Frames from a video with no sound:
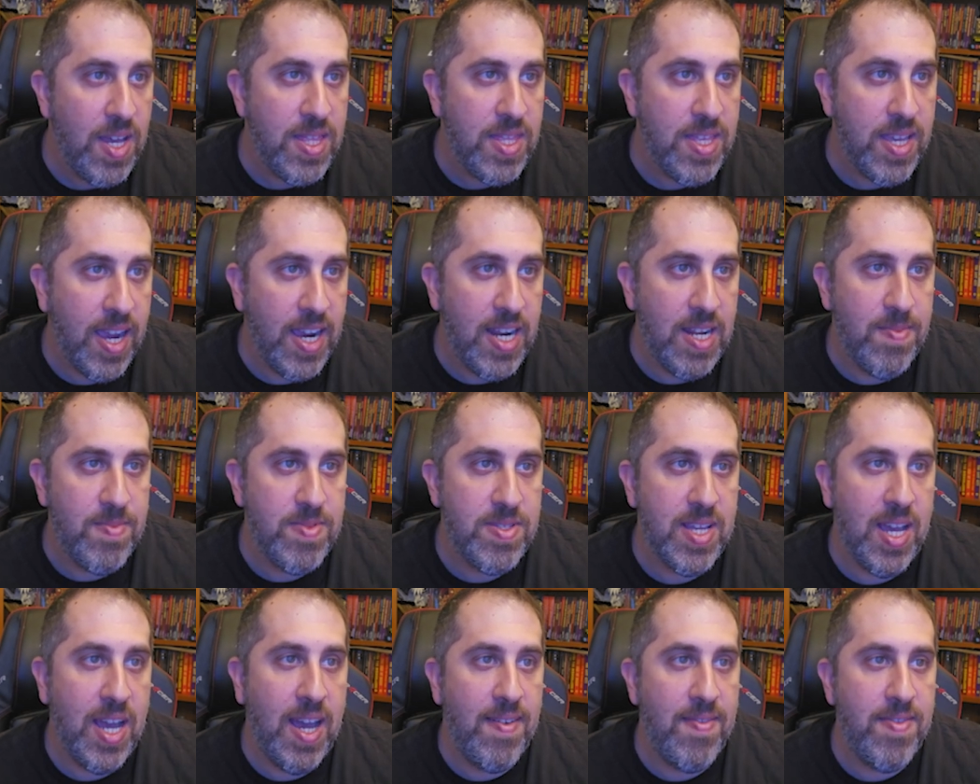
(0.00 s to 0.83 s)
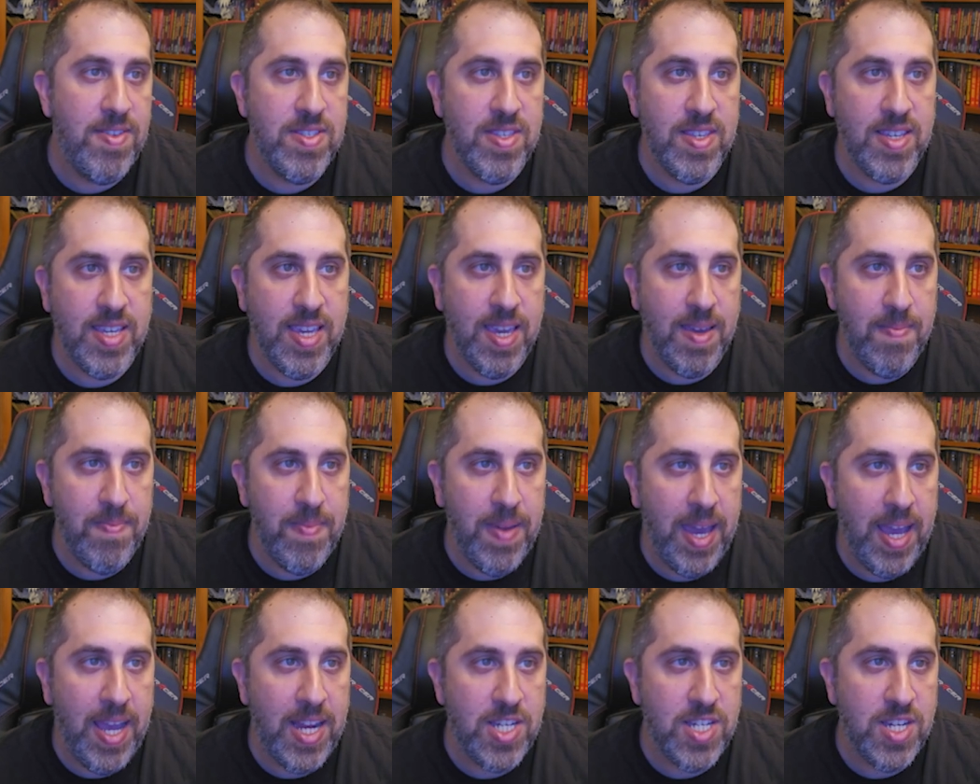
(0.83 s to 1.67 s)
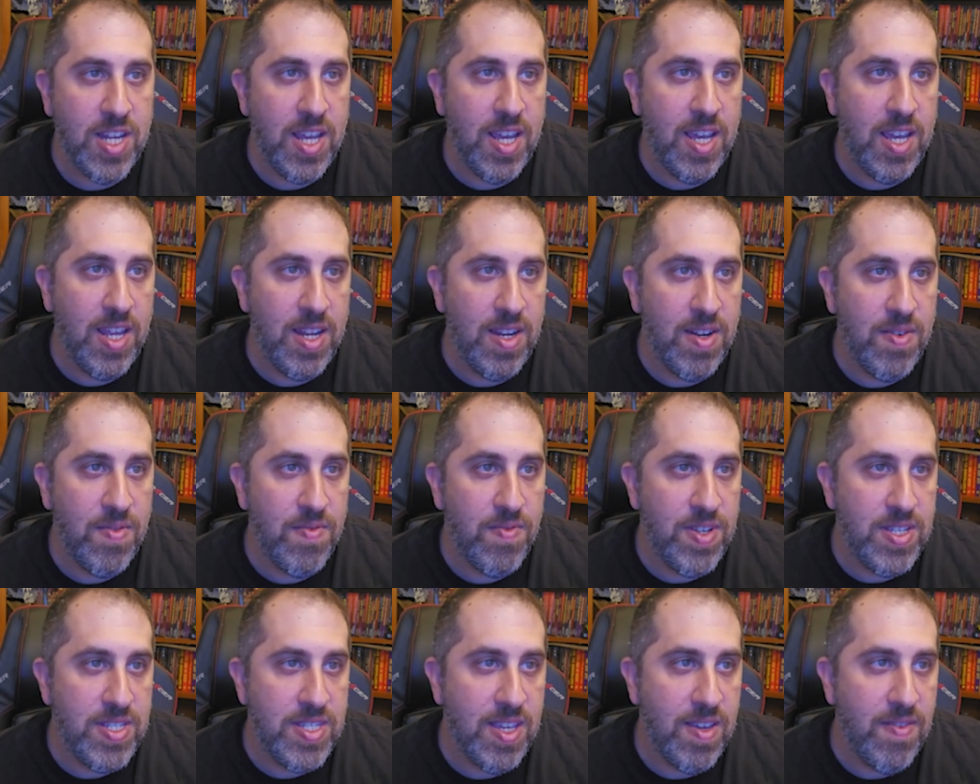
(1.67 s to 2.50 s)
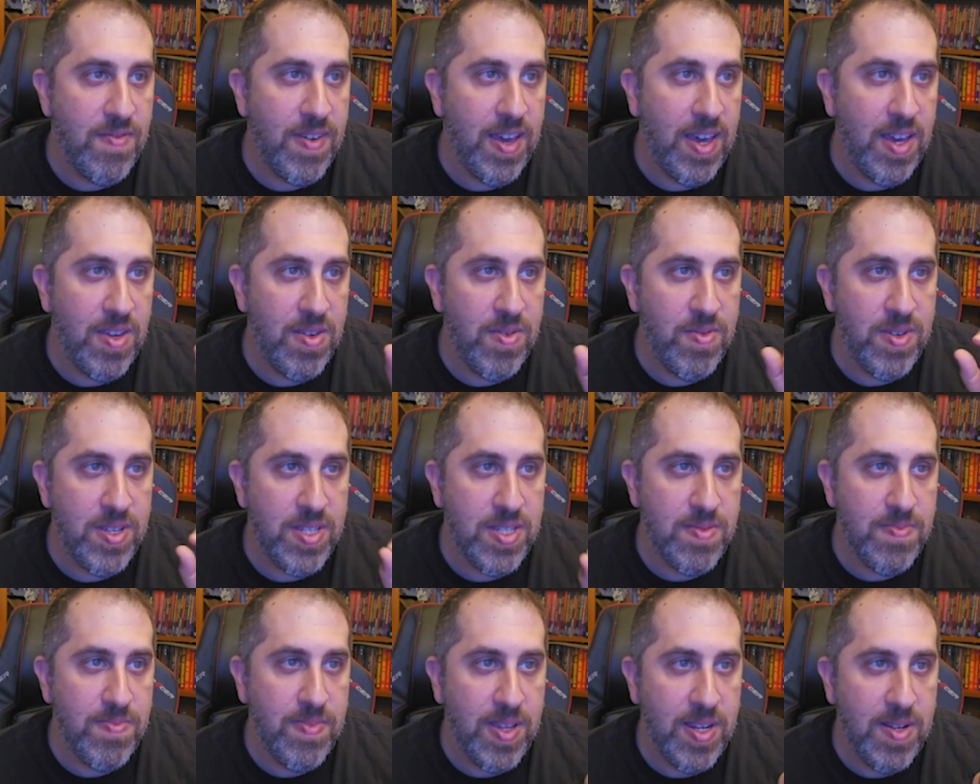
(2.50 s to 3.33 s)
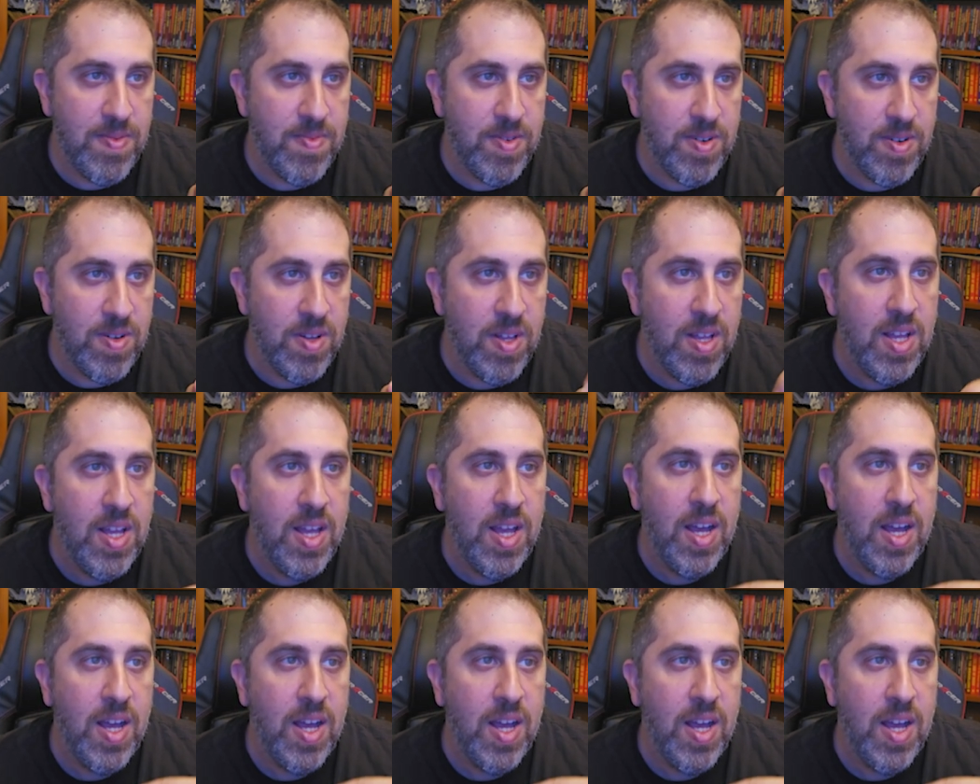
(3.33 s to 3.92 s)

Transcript: The item is obviously kit bashed and resale value is minimal.